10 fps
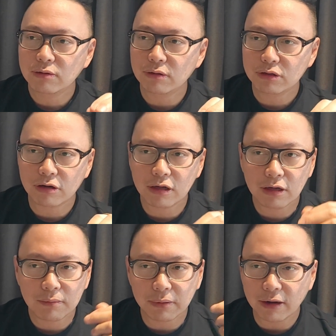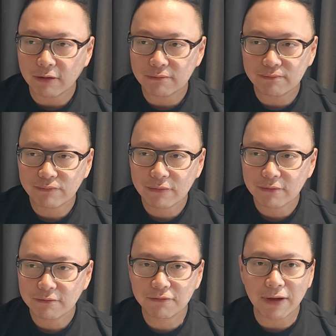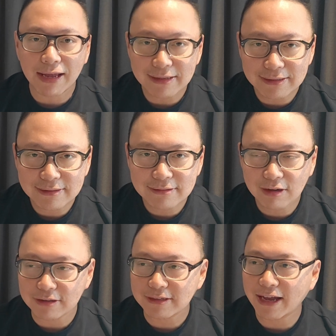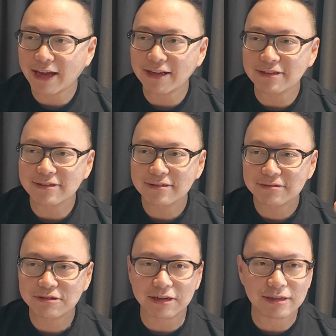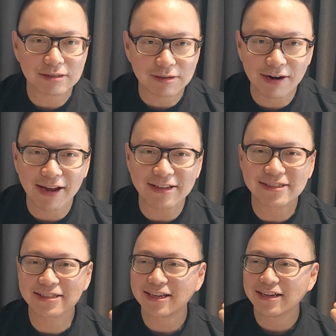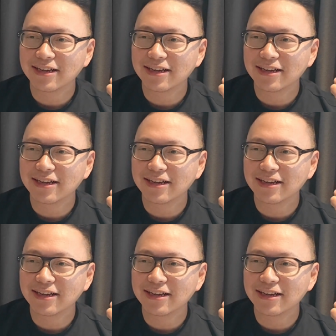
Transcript: You're talking about fat content, triglycerides,